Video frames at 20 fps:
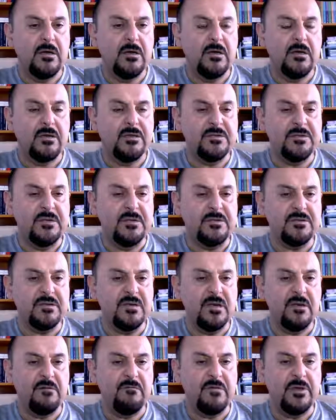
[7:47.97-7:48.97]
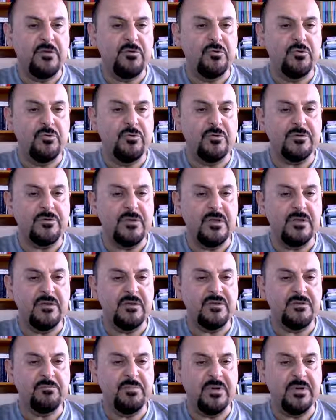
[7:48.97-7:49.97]
since we use
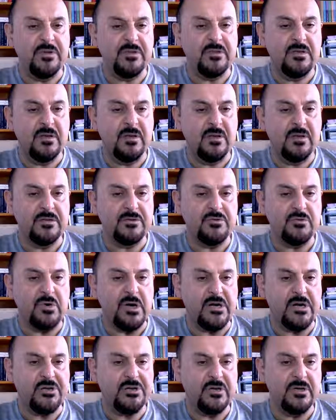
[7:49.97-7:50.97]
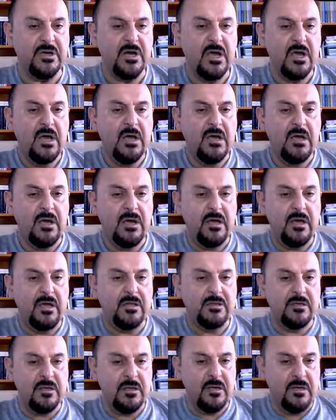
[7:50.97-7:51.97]
this print structure
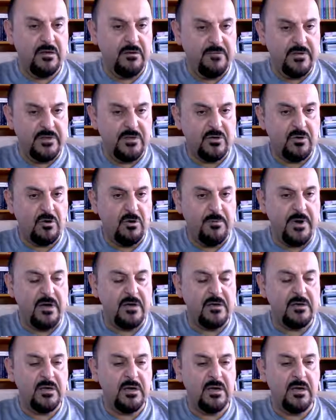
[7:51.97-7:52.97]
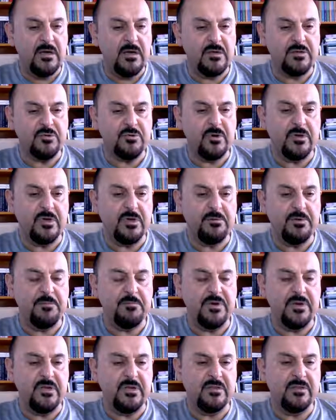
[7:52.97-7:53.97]
and with comma, it's going to be
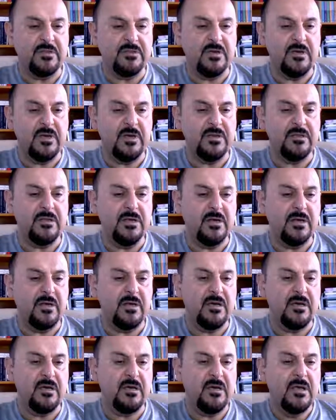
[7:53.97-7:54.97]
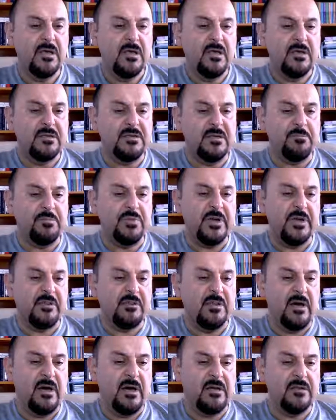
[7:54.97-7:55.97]
printed in separate
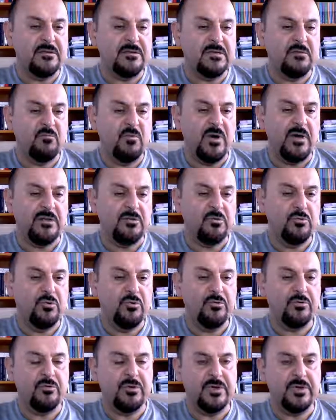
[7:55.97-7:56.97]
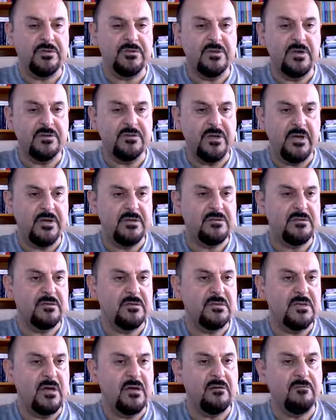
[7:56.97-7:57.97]
lines 1, 2, 3, such
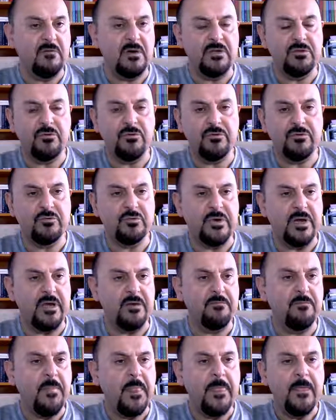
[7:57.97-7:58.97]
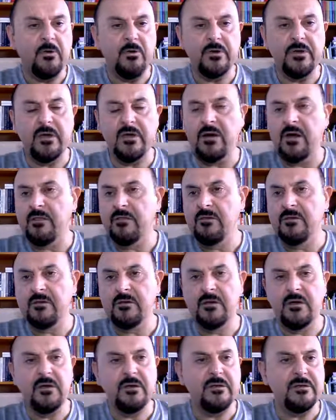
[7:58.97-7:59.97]
as 1, 2, 3. Okay, I think
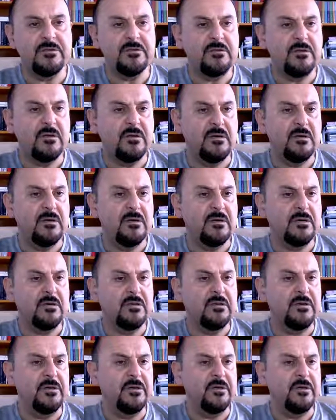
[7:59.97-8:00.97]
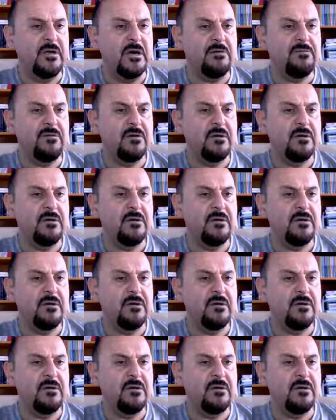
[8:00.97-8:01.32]
it's clear enough.